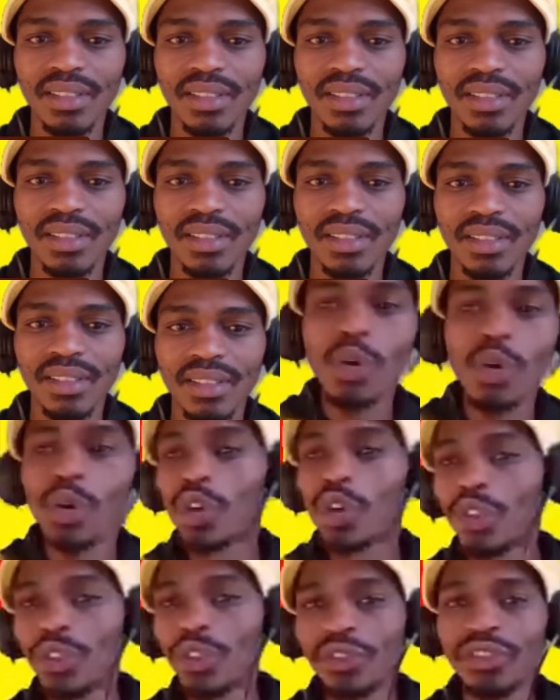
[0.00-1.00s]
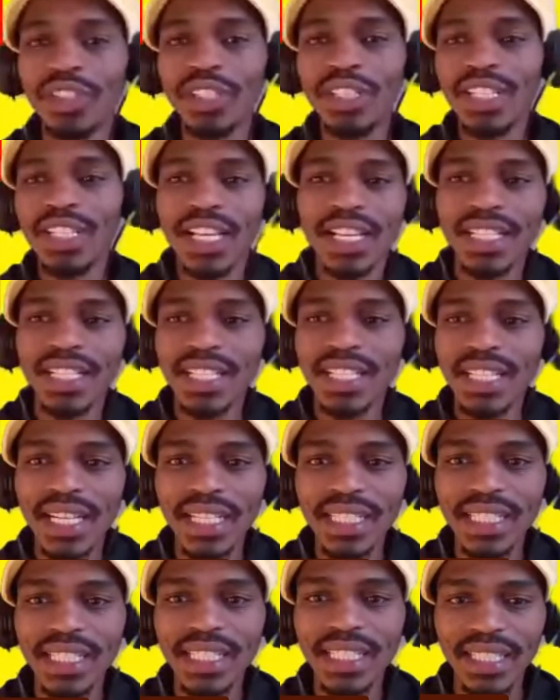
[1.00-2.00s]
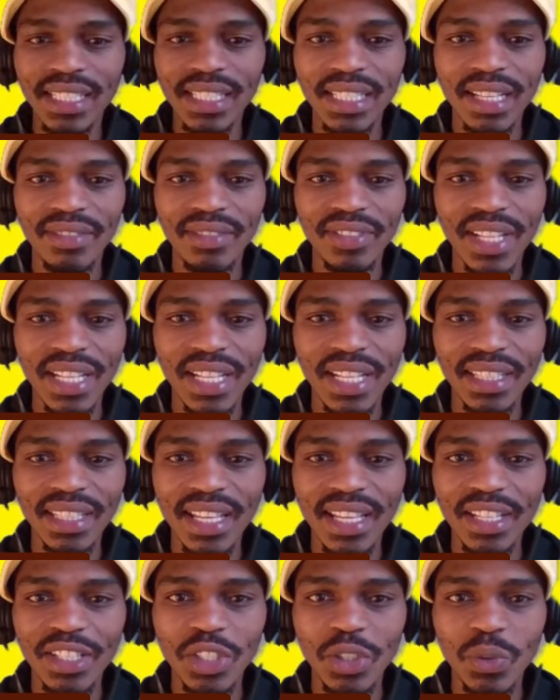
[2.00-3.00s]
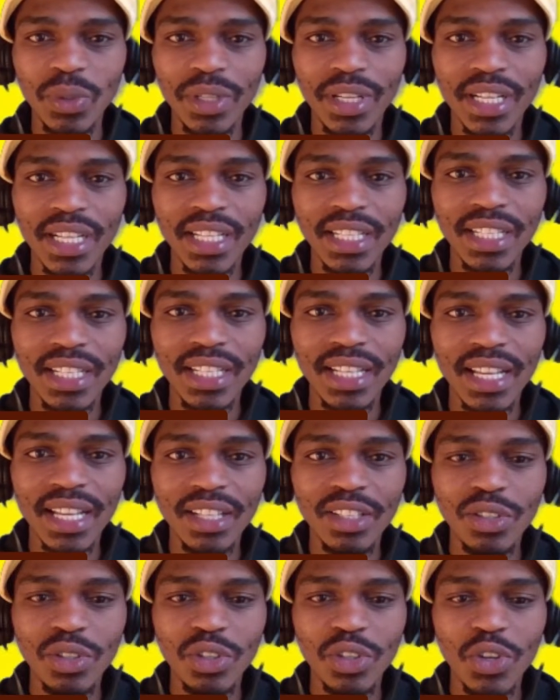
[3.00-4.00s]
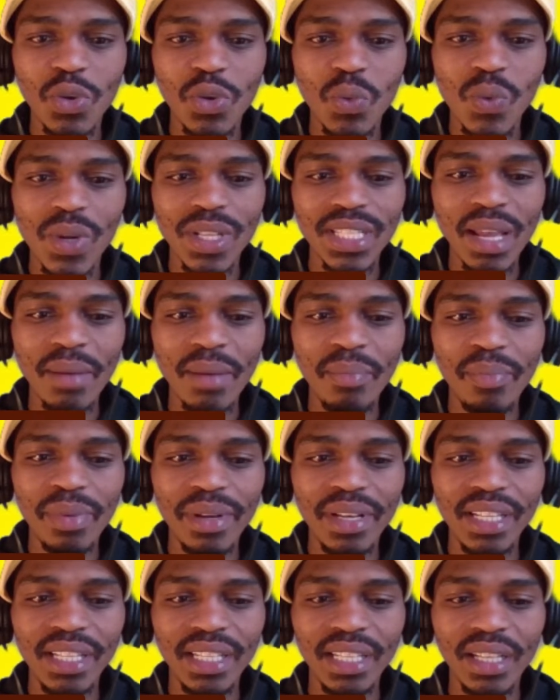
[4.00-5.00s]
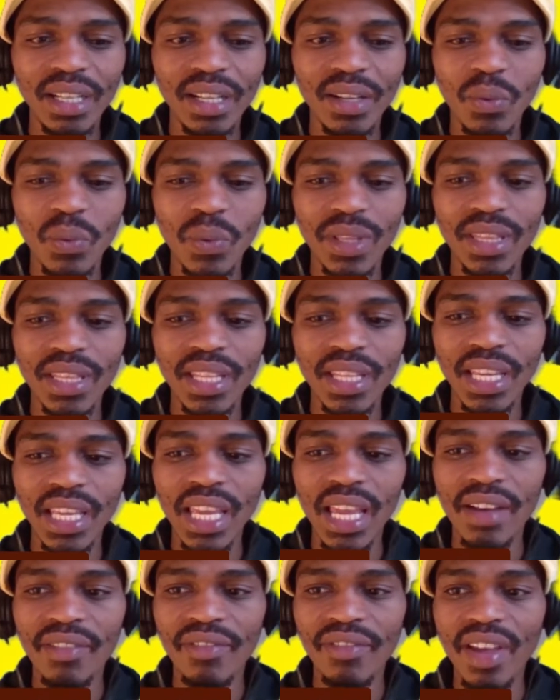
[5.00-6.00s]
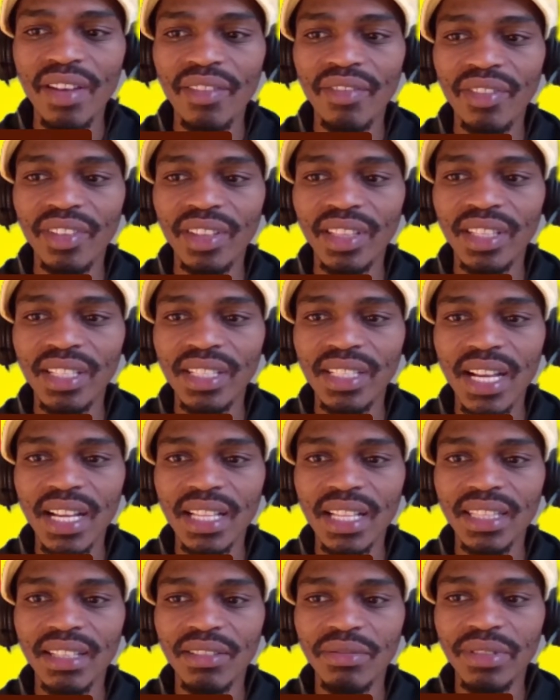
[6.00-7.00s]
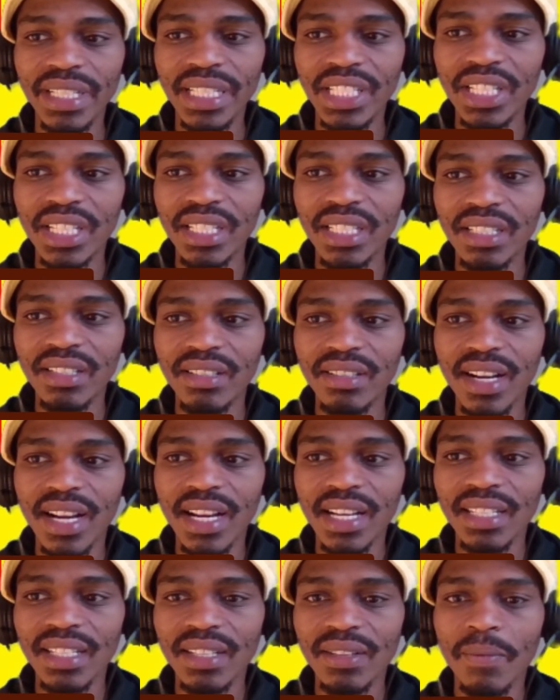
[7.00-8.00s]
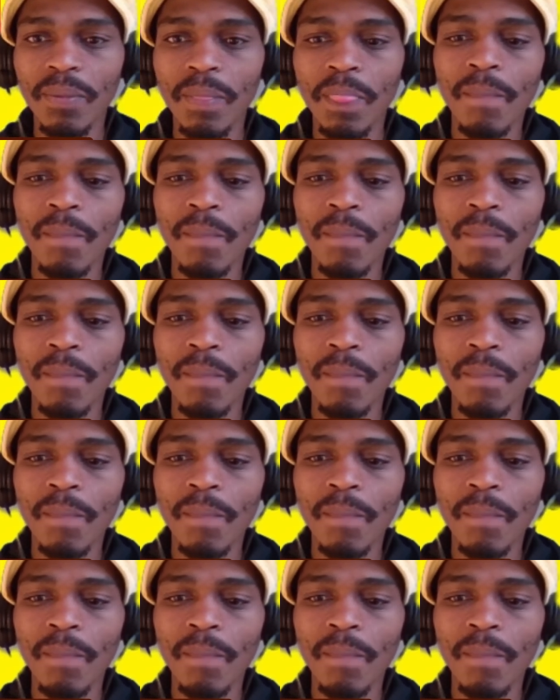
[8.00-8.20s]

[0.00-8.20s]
So amidst all of these exodus and stuff like that, you would really like to know what's happening with the EFF in these other regions, right?